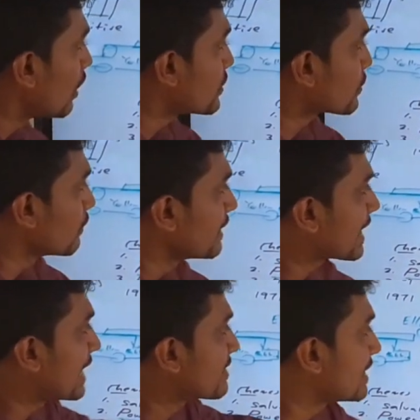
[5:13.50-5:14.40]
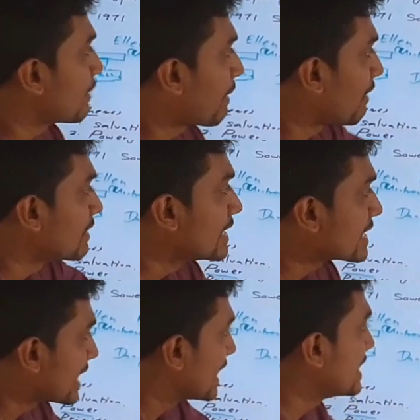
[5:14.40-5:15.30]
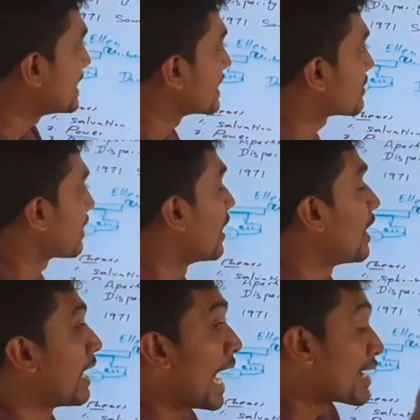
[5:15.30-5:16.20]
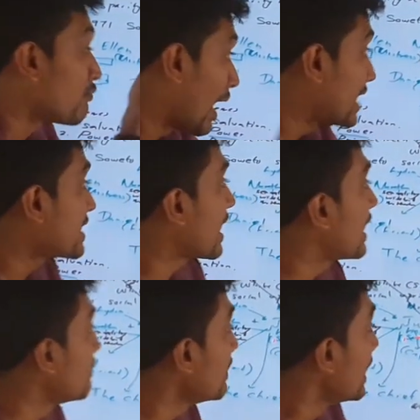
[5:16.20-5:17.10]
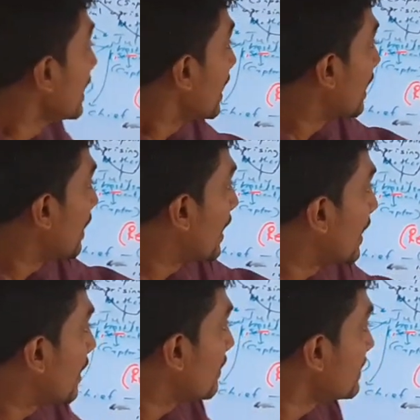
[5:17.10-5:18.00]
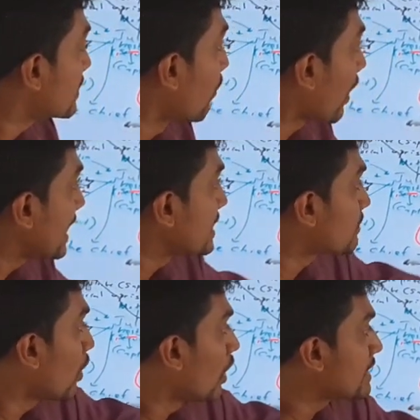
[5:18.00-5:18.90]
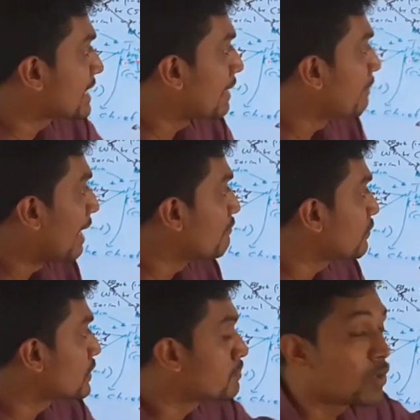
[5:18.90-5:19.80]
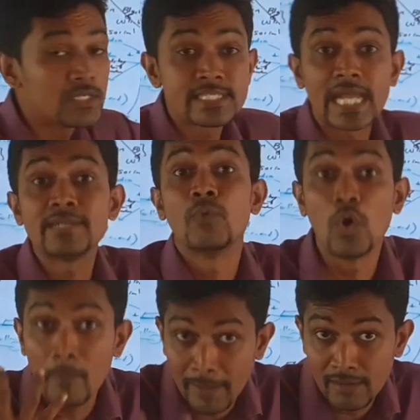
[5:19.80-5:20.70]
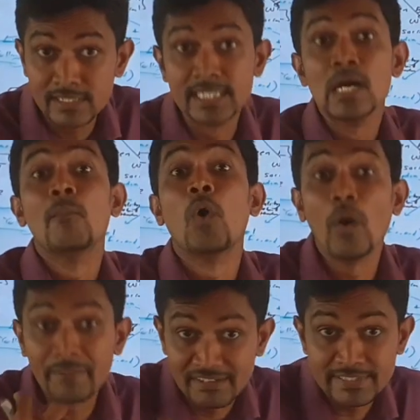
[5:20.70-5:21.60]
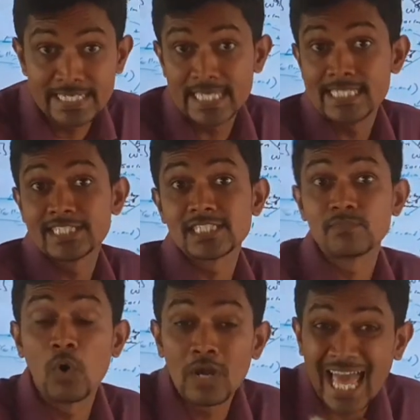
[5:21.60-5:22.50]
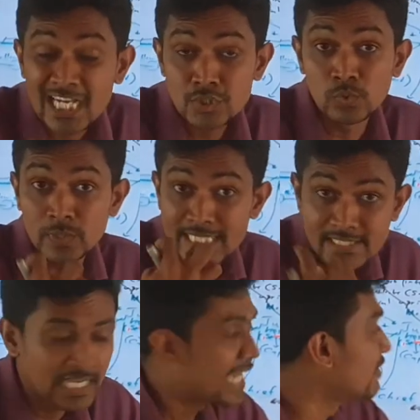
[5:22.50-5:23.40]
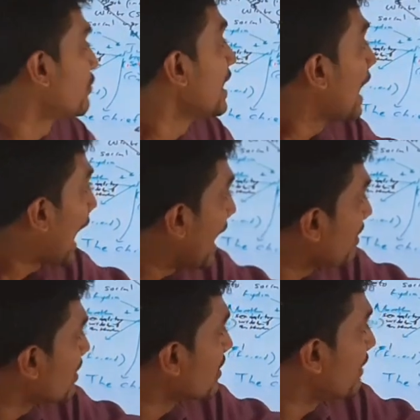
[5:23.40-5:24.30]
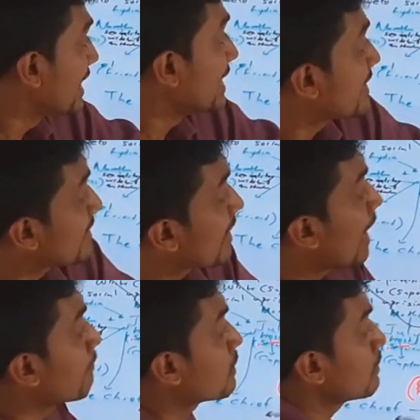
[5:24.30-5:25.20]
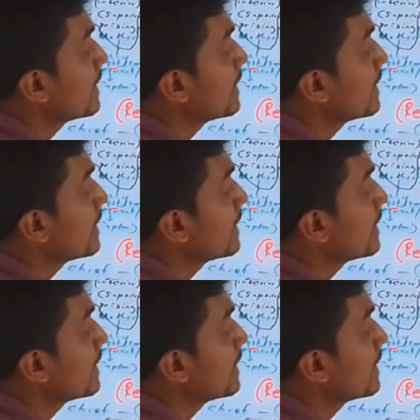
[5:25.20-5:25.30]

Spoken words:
also, we can see the power changes. At one time, these Maureen Smalls and Bamford Smalls had more power, more privileges, more luxurious life. And when it come to